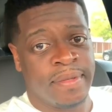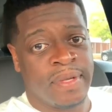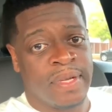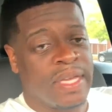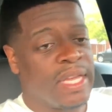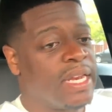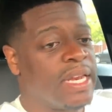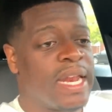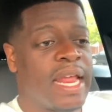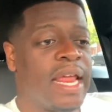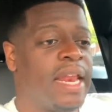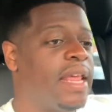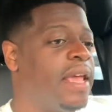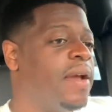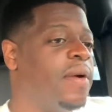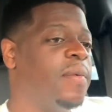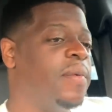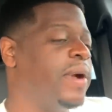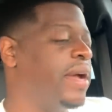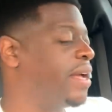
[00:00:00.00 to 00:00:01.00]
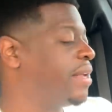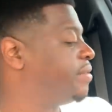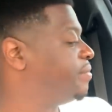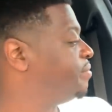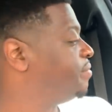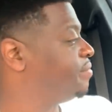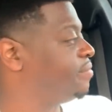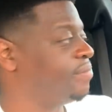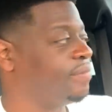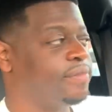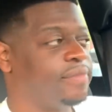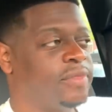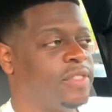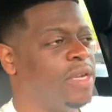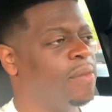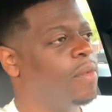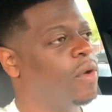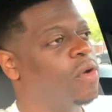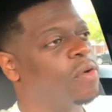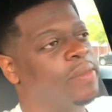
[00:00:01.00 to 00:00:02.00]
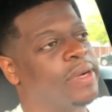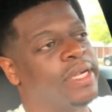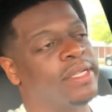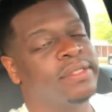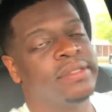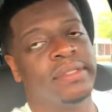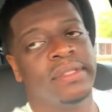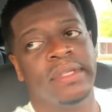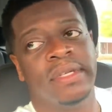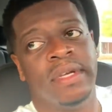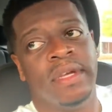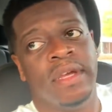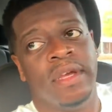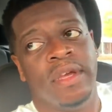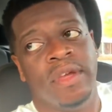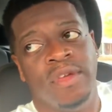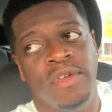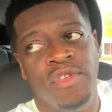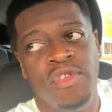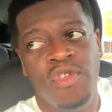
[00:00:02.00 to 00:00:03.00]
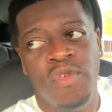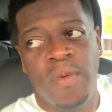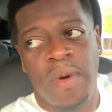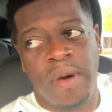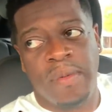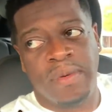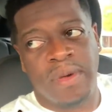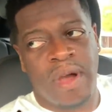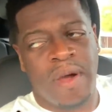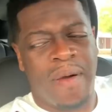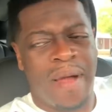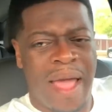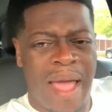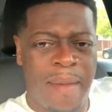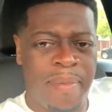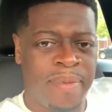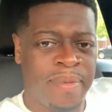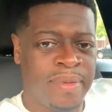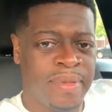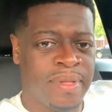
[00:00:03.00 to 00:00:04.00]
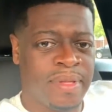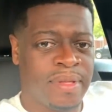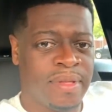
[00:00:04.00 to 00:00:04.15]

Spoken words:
Getting that hair wet. Come on, man. You knew what was gonna happen.